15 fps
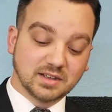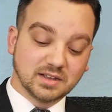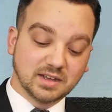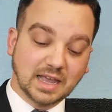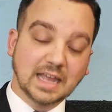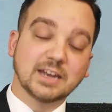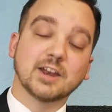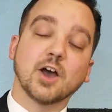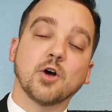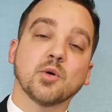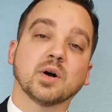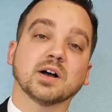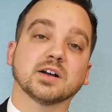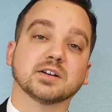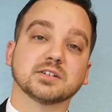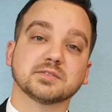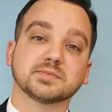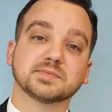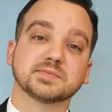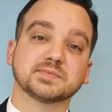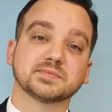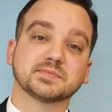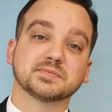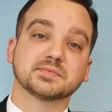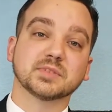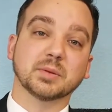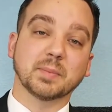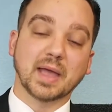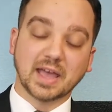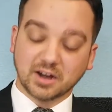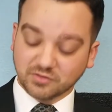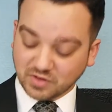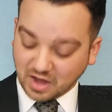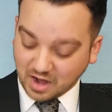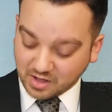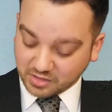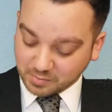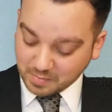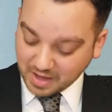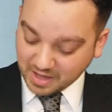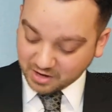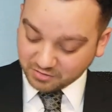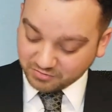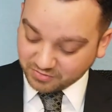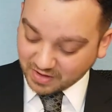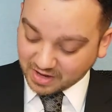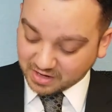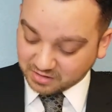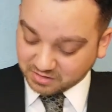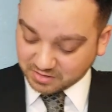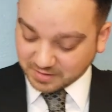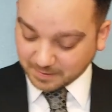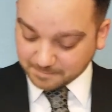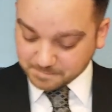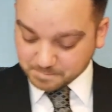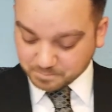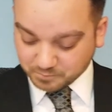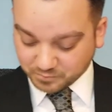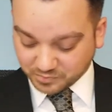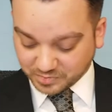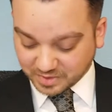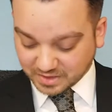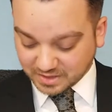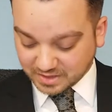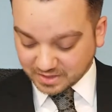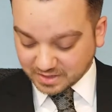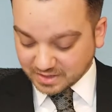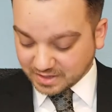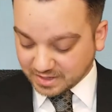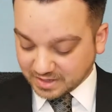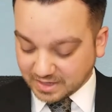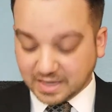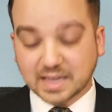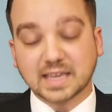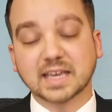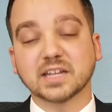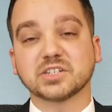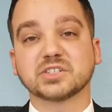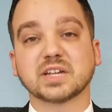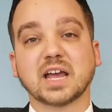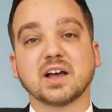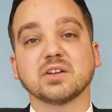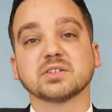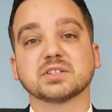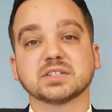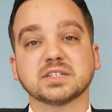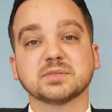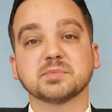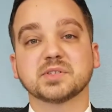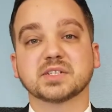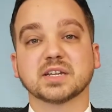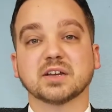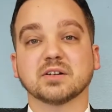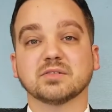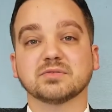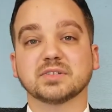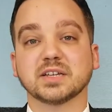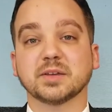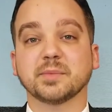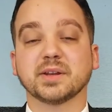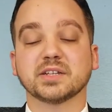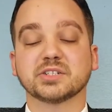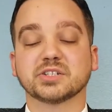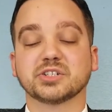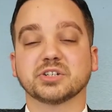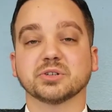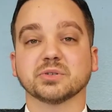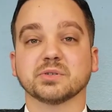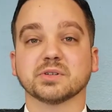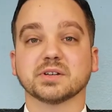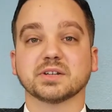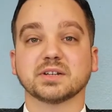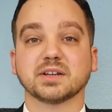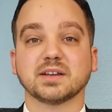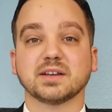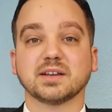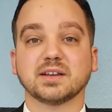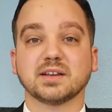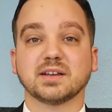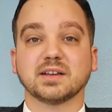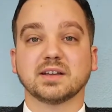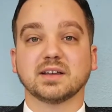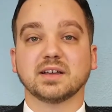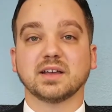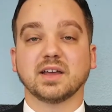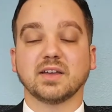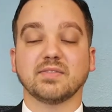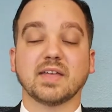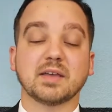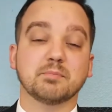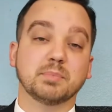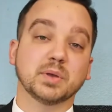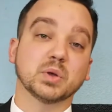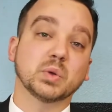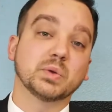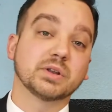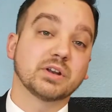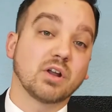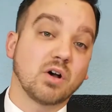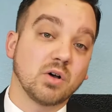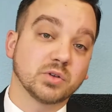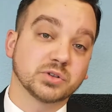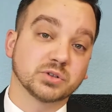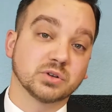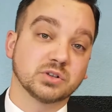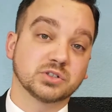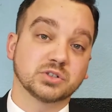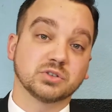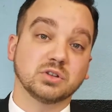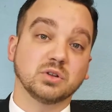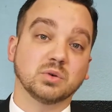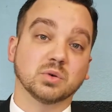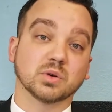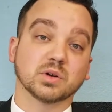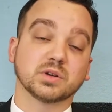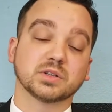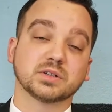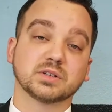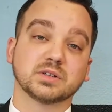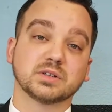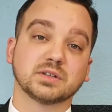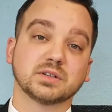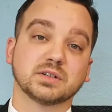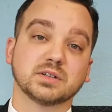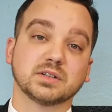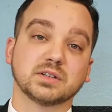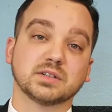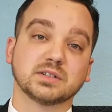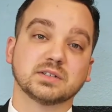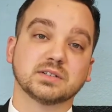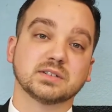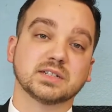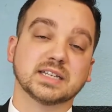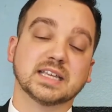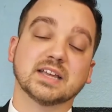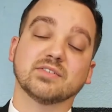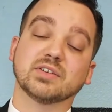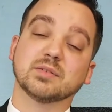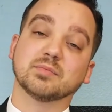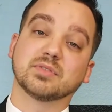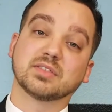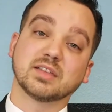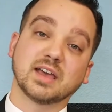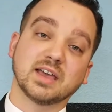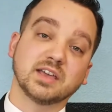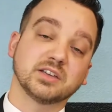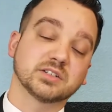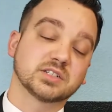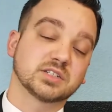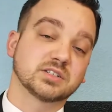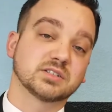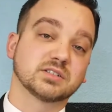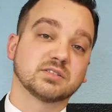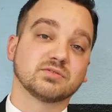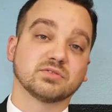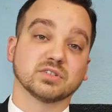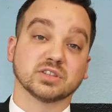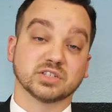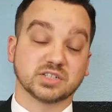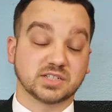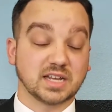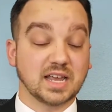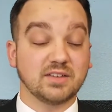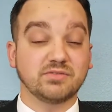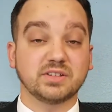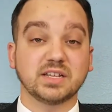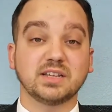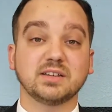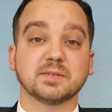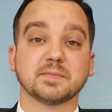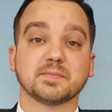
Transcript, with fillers: And Noah the man of God, the man of faith, he gets out himself, him and his children, and they build an altar unto the Lord to give him thanks for the safety.